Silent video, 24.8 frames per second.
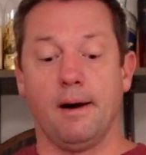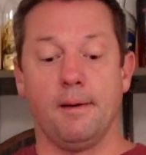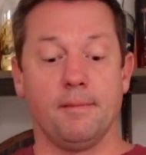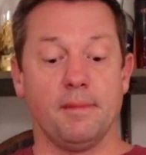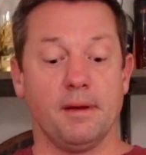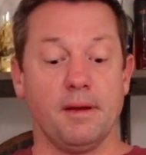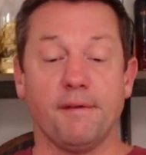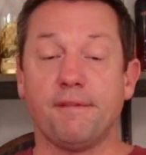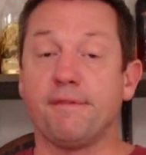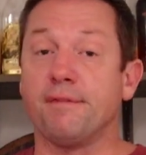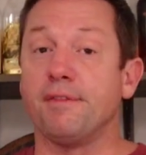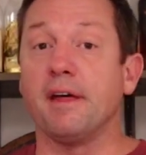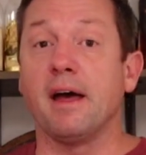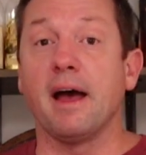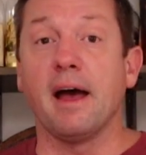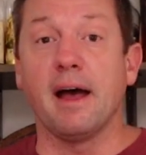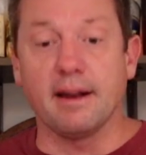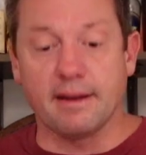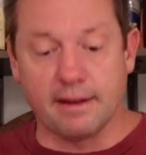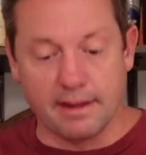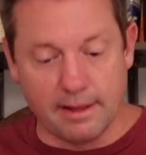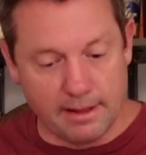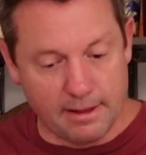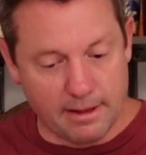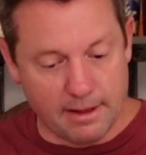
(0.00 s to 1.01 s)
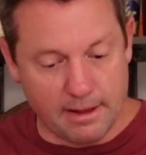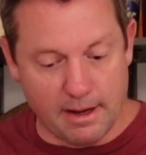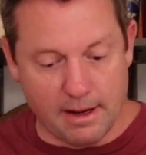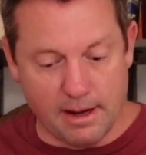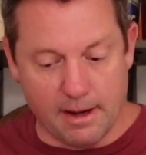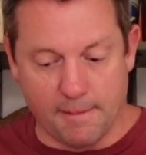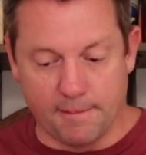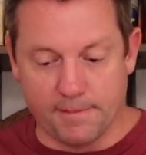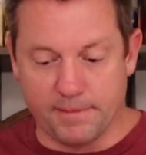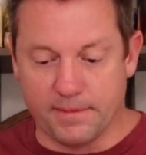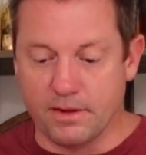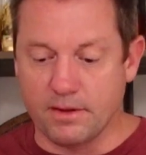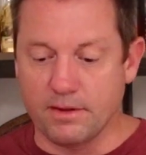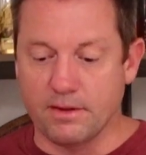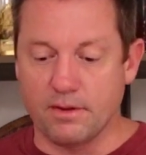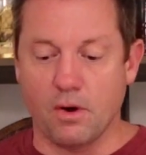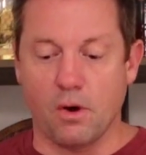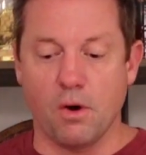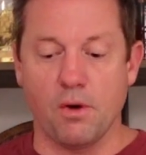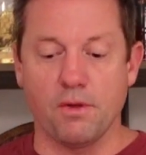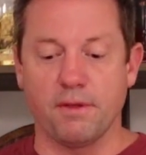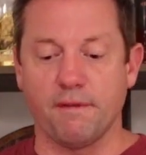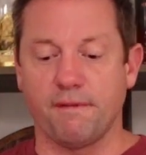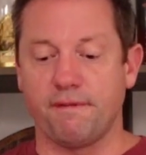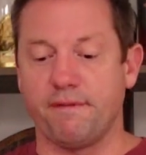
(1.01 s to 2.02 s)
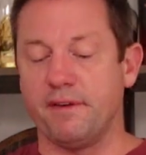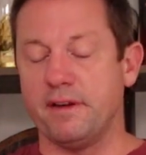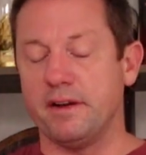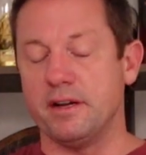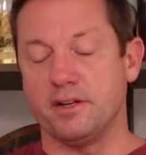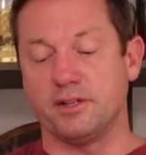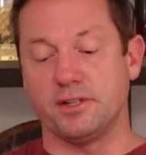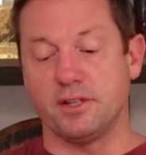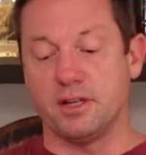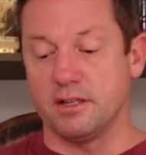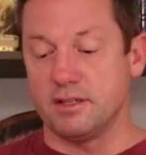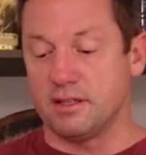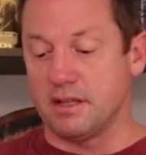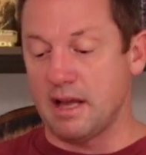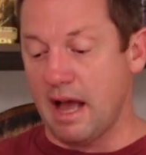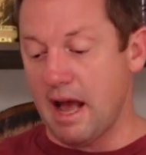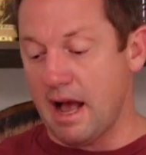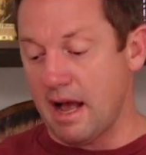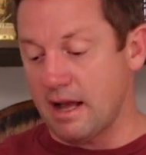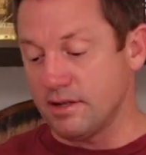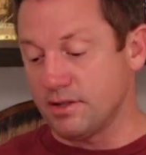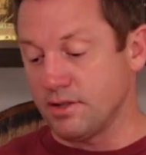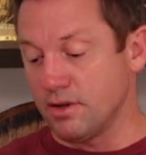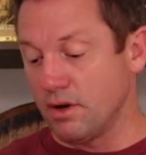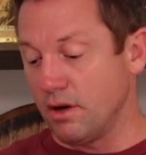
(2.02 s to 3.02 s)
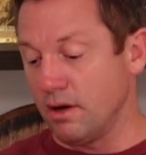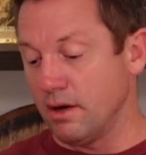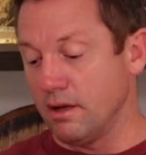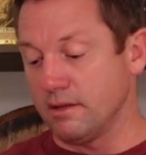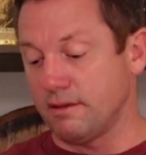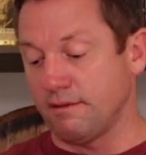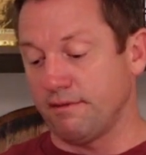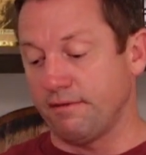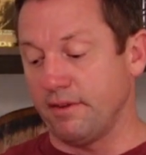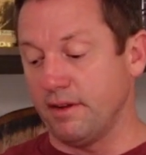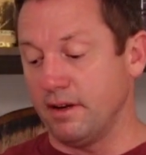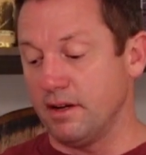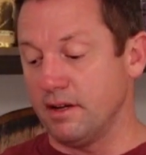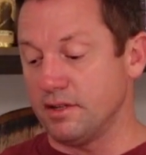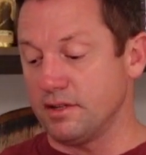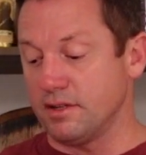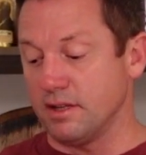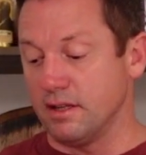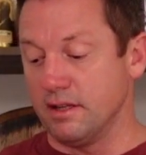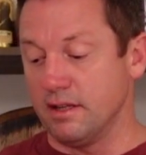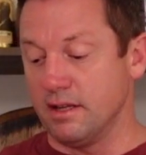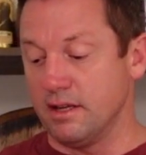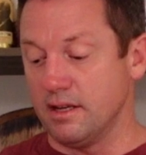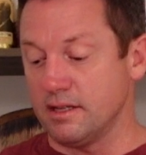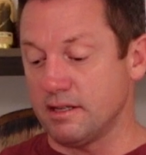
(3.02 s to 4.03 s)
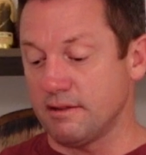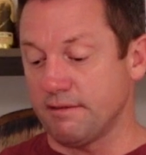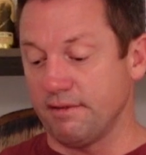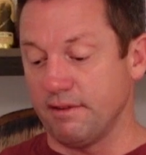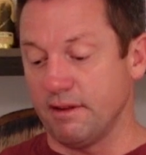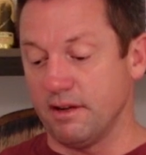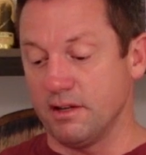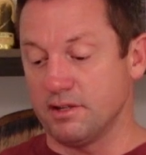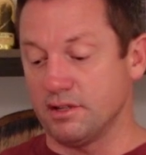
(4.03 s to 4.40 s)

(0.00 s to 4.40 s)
if that. All the finishes it has on it's finished in this,